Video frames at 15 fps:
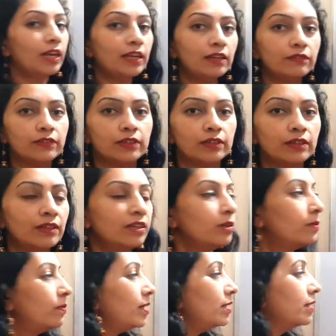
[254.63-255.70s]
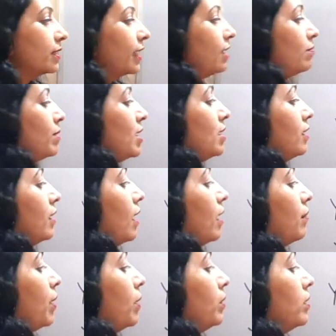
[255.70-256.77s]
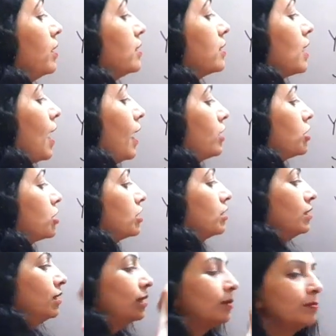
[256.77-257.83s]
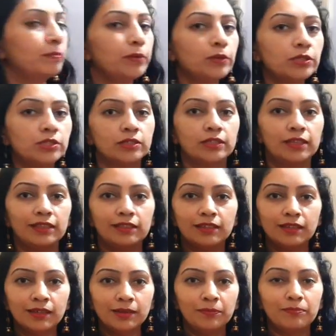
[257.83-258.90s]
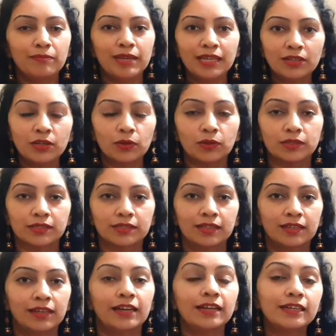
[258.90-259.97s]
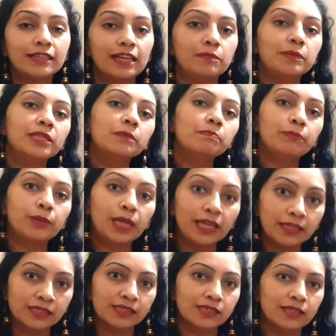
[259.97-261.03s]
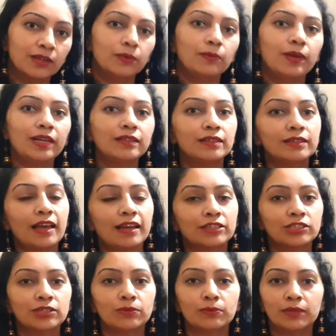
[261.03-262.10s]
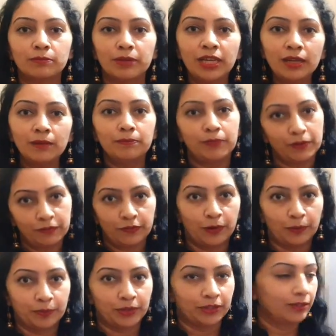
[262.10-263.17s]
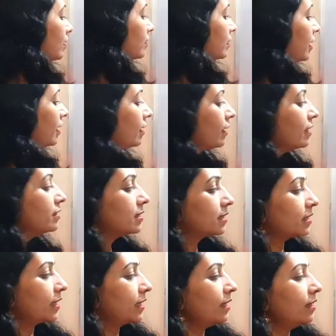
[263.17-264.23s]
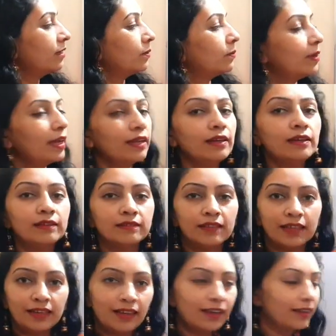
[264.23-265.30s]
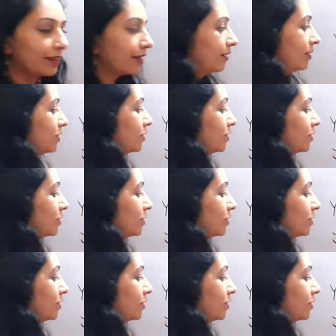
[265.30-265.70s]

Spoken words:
wherever will tell me about this action put in the main clause. It will tell me the place where that action will be performed. They can stay where they like.